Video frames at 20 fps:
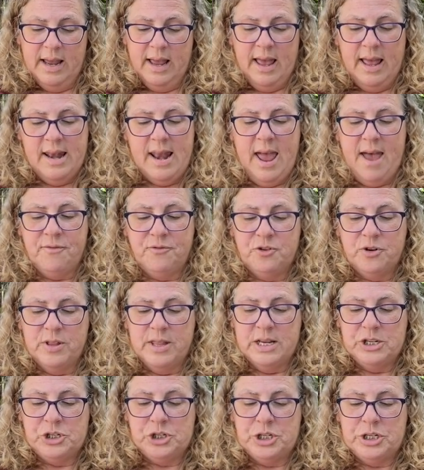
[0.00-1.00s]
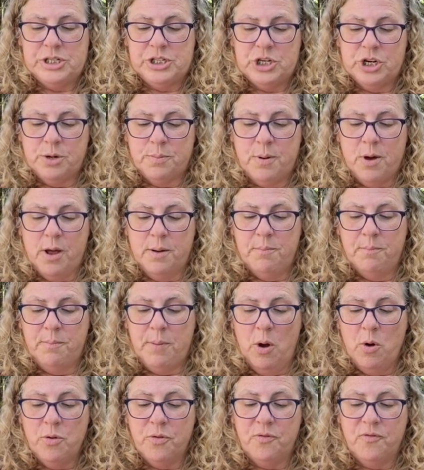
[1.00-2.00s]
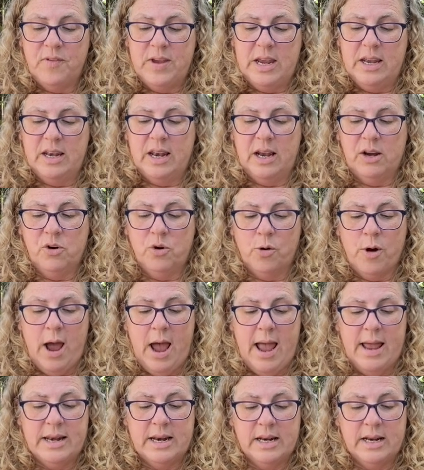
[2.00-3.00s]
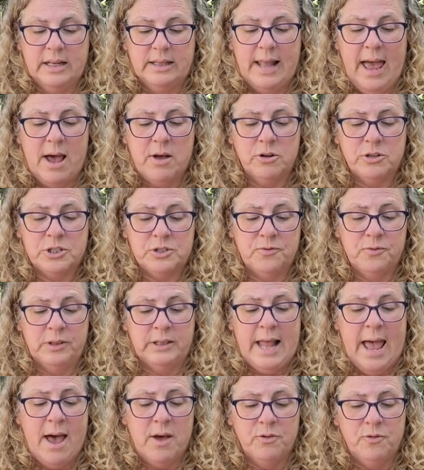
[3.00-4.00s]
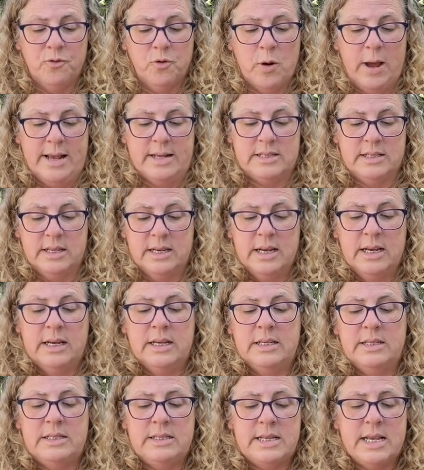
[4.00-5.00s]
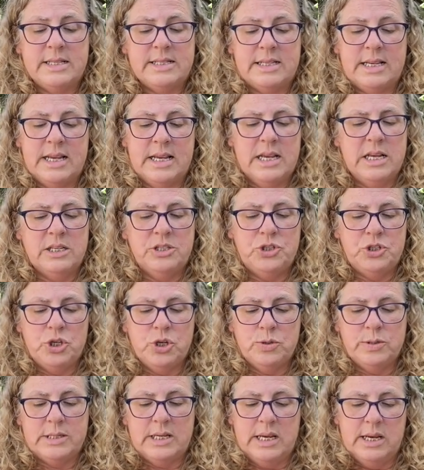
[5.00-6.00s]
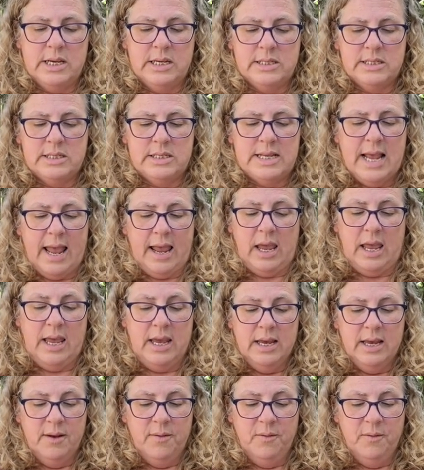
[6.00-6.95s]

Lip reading: And after this she stood upon both feet and cried in a loud voice, "Zizzy! Zizzy! Zick!"